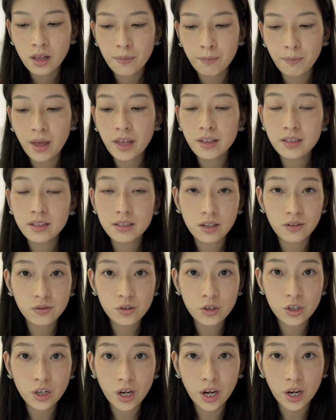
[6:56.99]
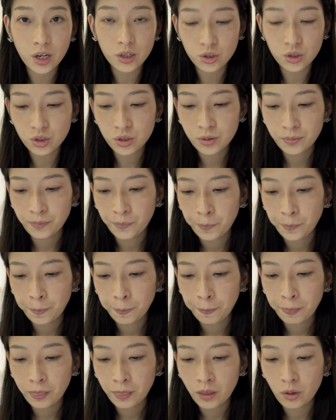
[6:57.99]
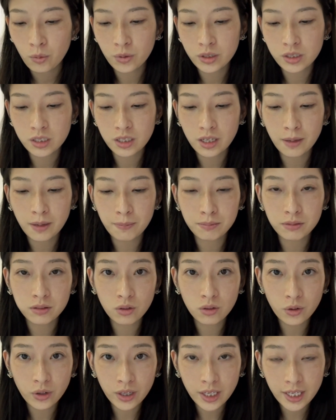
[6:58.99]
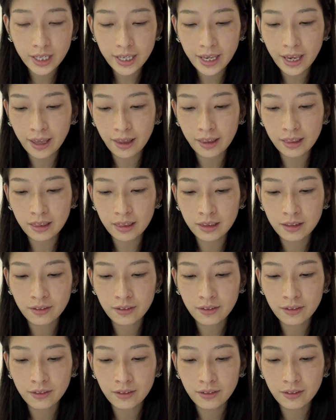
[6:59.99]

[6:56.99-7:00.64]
massive change which employees can